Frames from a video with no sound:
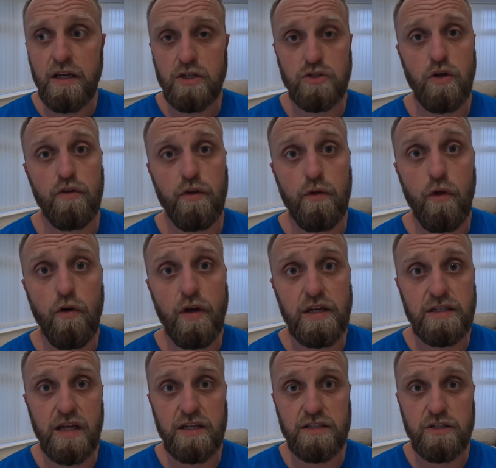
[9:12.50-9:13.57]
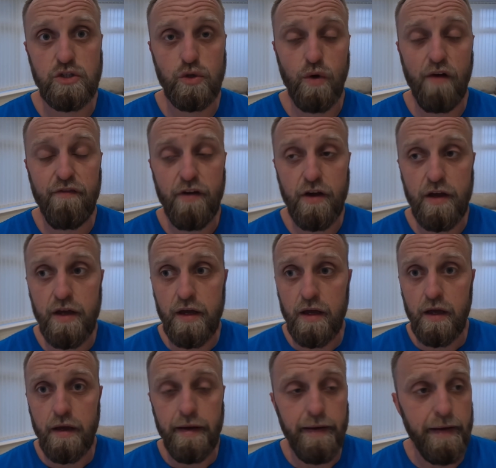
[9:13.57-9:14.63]
It's not the longest lasting shoe ever.
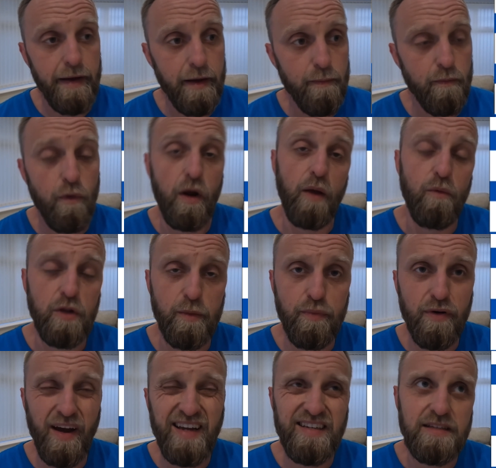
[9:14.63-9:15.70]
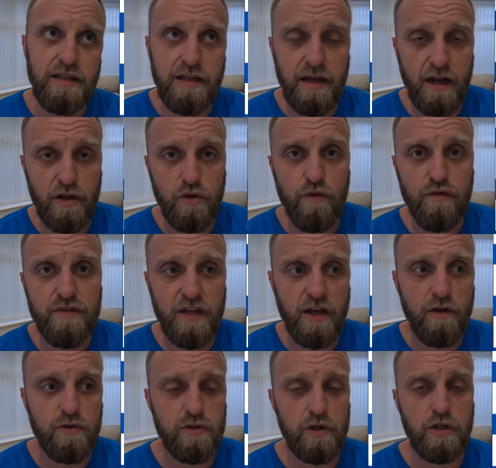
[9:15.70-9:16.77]
Again, with the price, they kind of
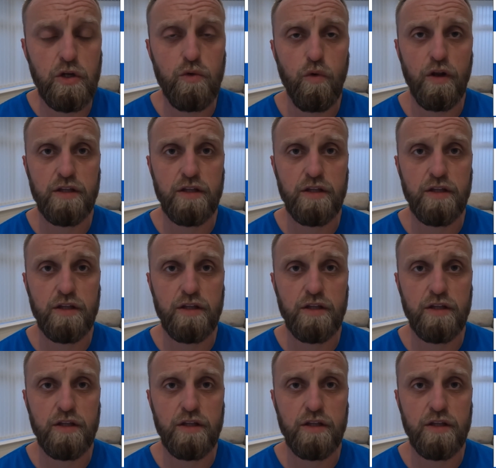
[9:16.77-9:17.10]
dovetail, so you'd want